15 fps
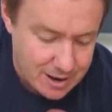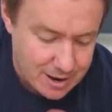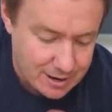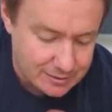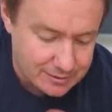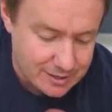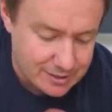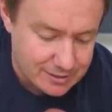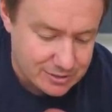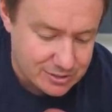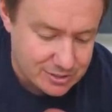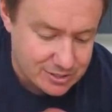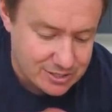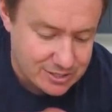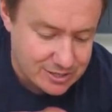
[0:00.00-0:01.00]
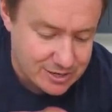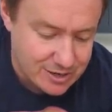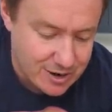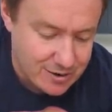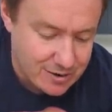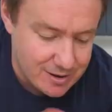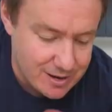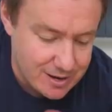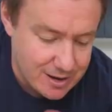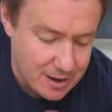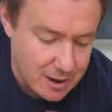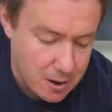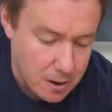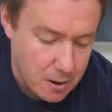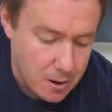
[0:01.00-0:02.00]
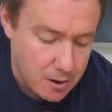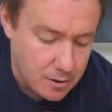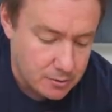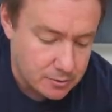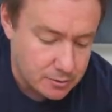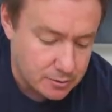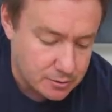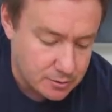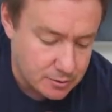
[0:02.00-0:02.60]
and then just slowly, all